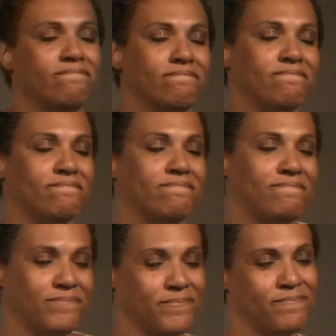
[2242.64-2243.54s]

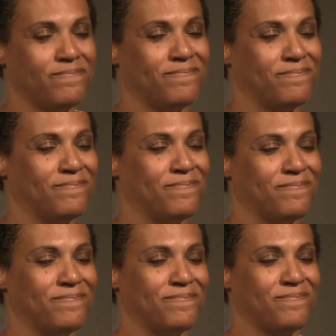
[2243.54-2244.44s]
(no one is talking)